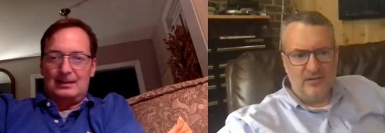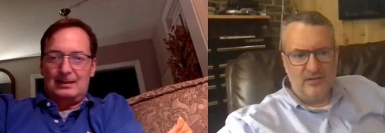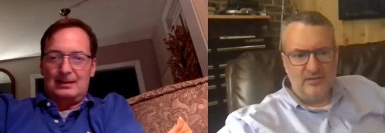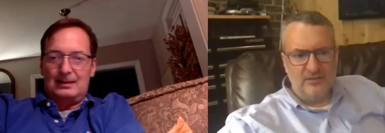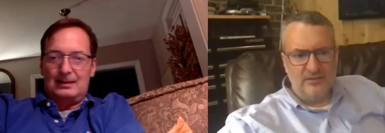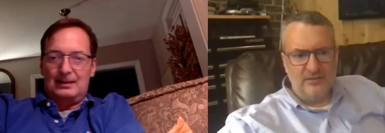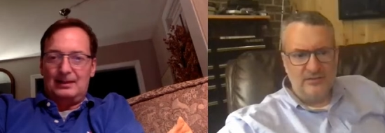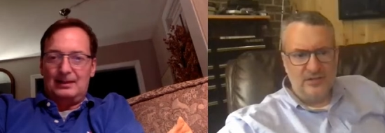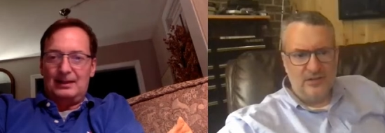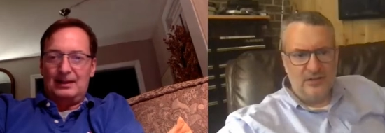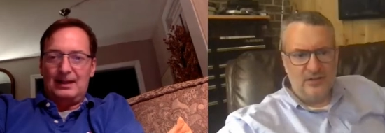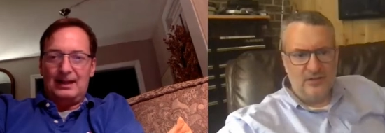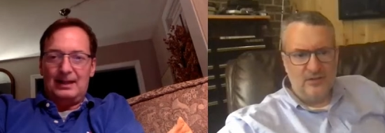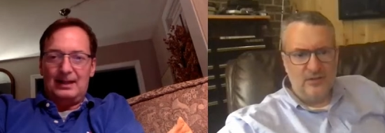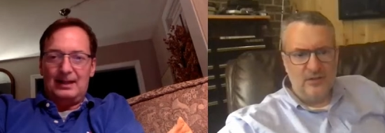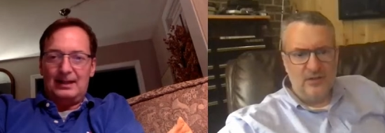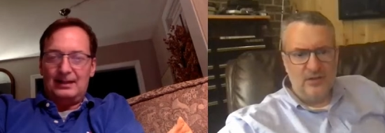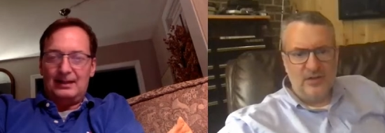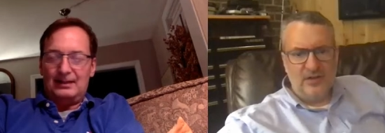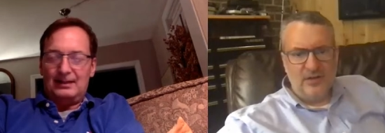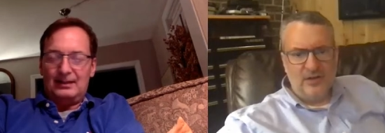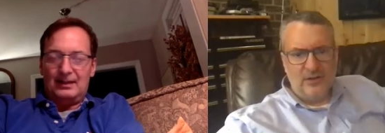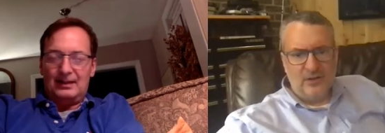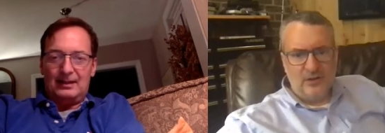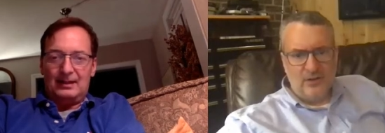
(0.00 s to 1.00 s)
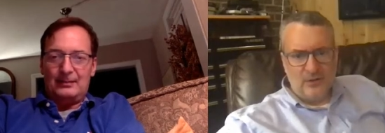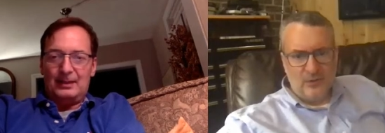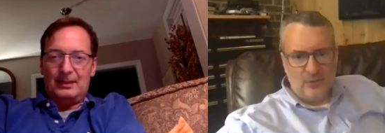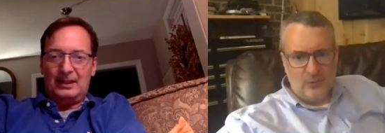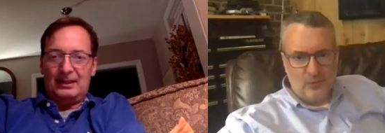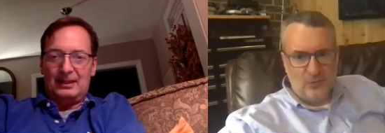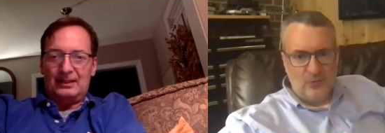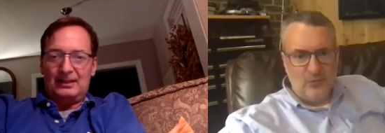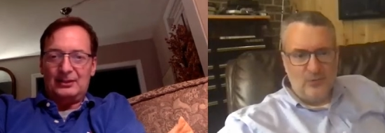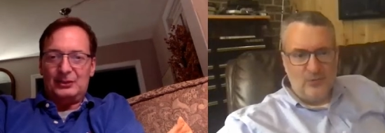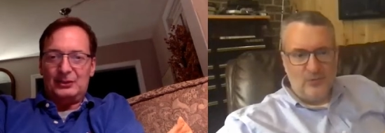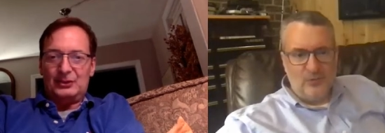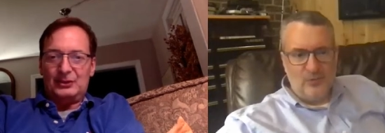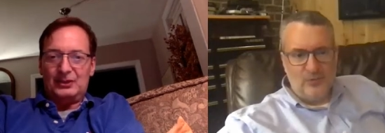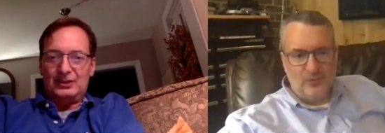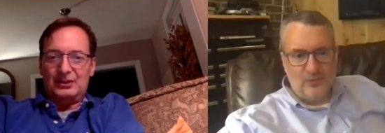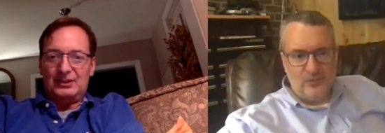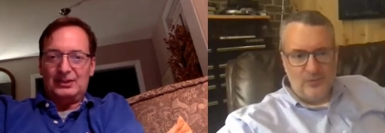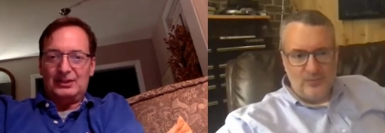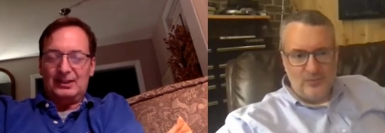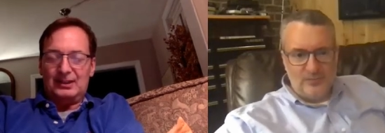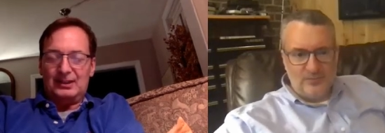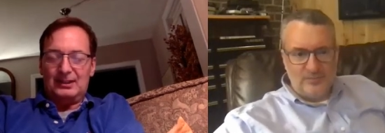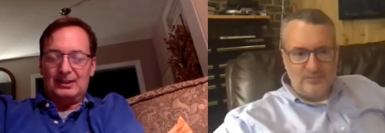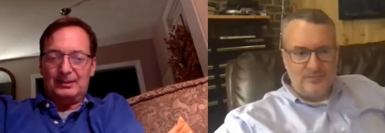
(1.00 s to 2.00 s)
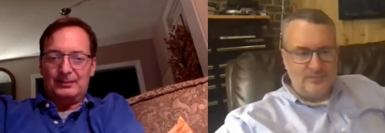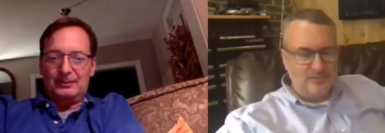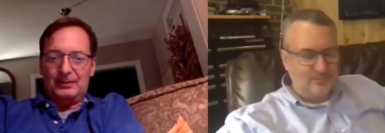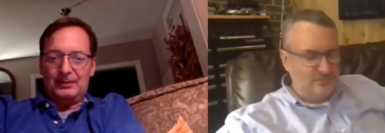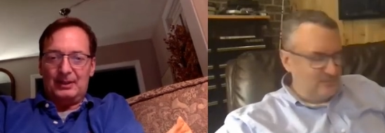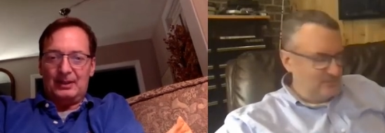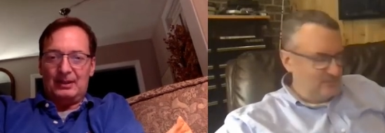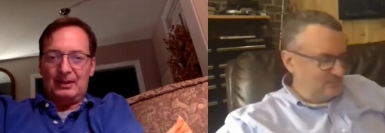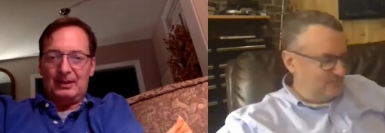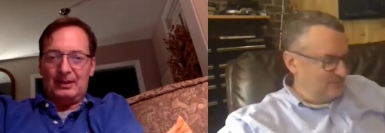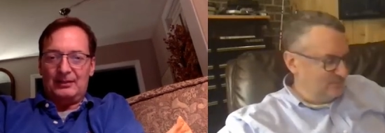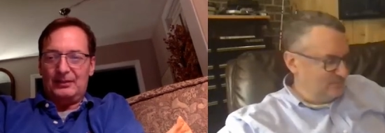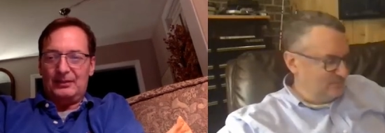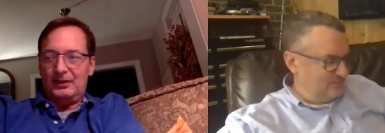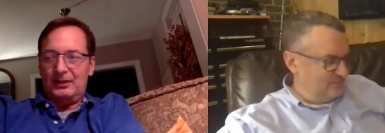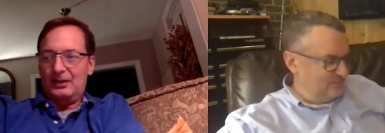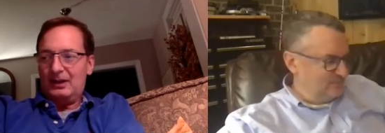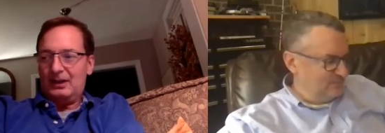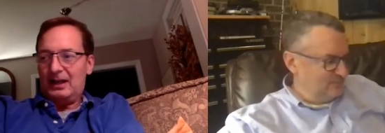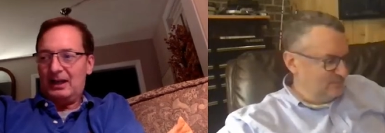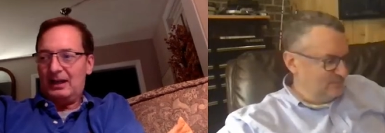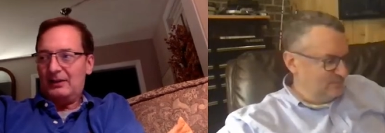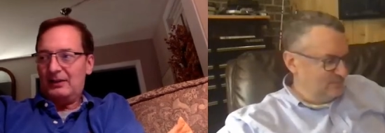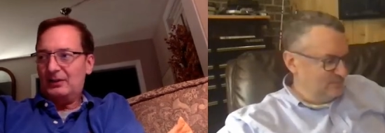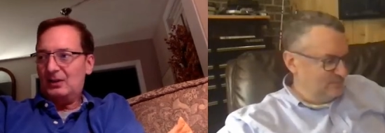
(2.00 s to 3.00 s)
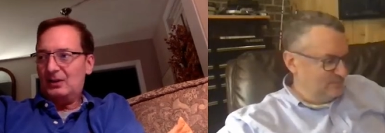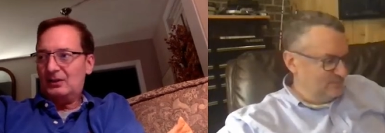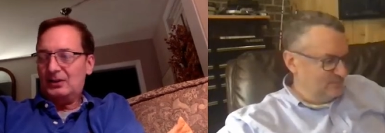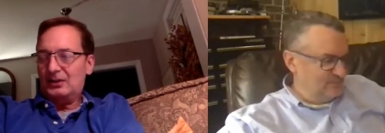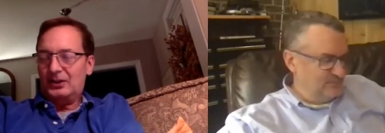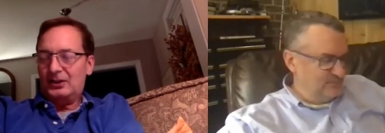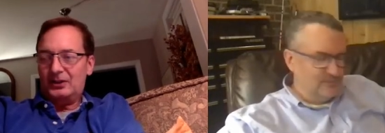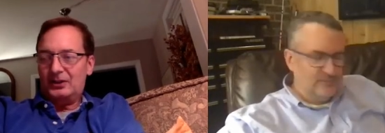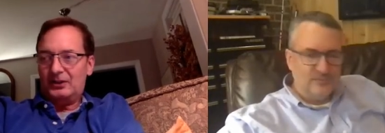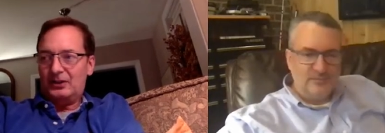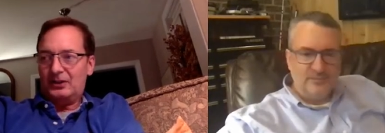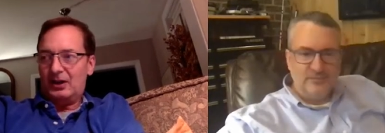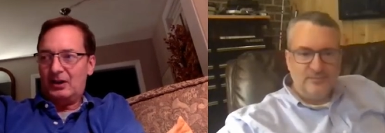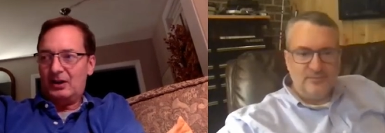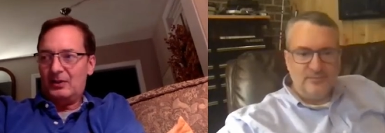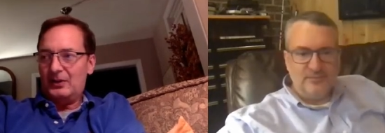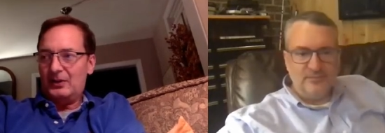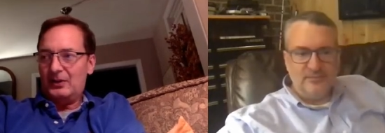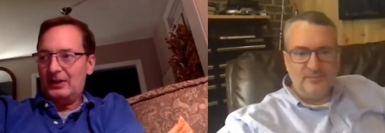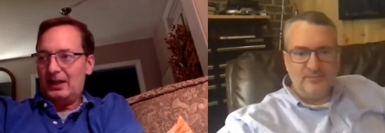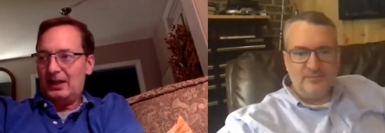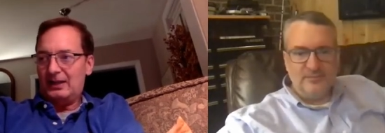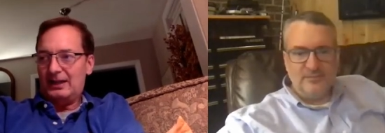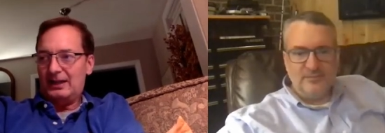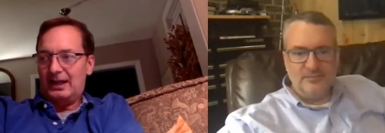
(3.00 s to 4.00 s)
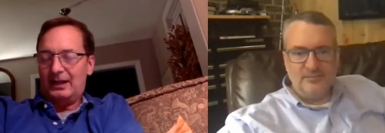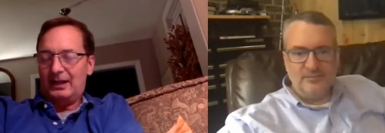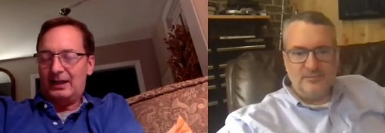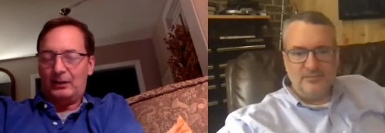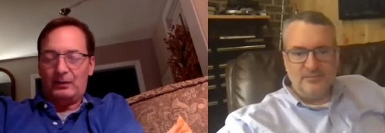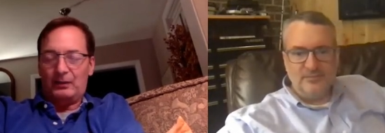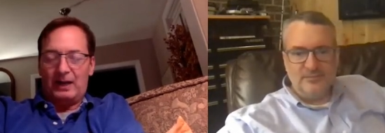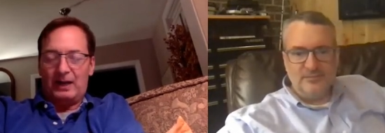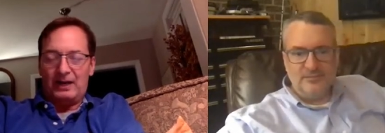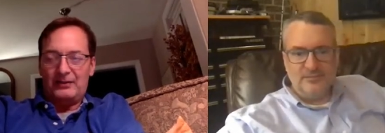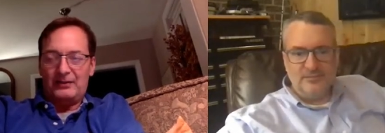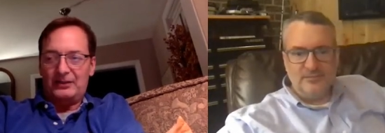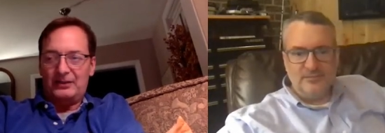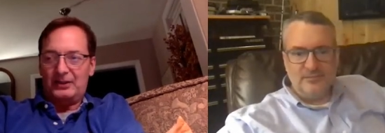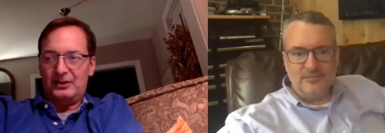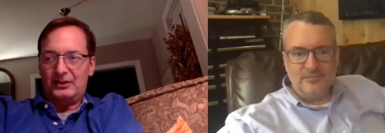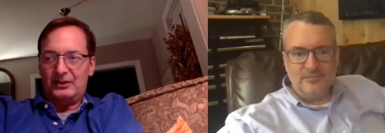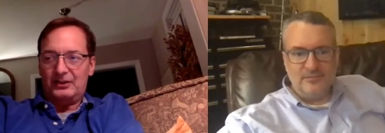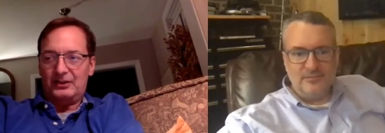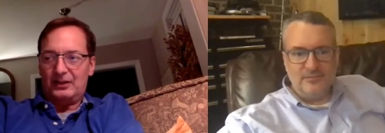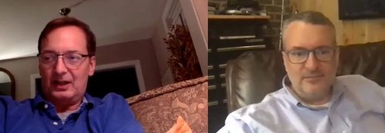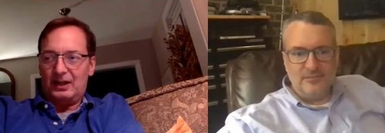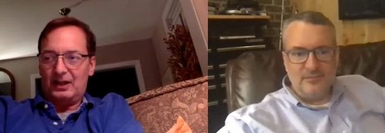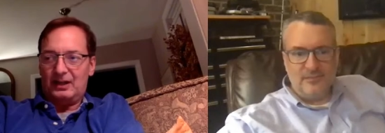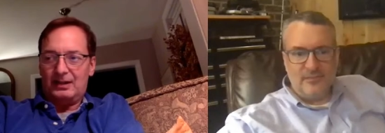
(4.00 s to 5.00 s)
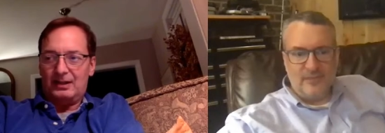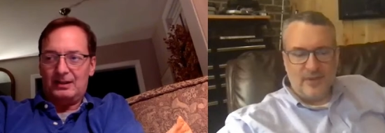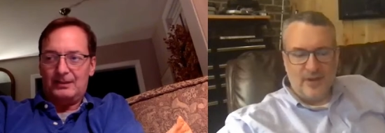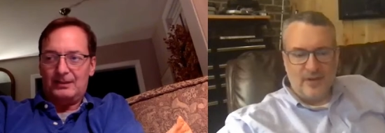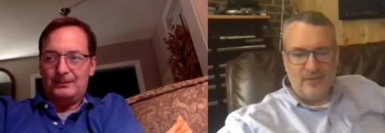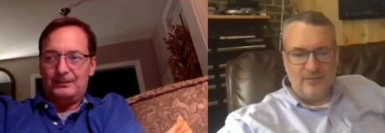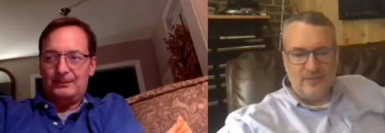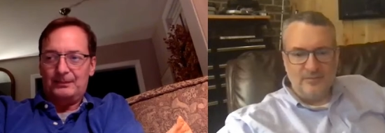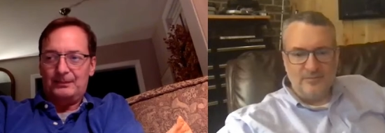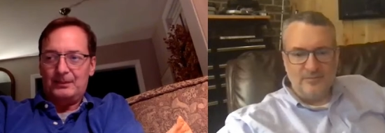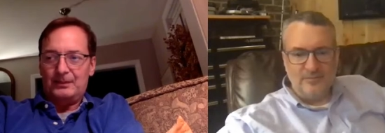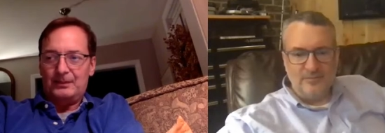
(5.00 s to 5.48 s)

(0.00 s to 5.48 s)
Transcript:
Speaker 1: So. Yeah, I mean, it's just uh, you know, how long can you go without any revenue? Um, yeah.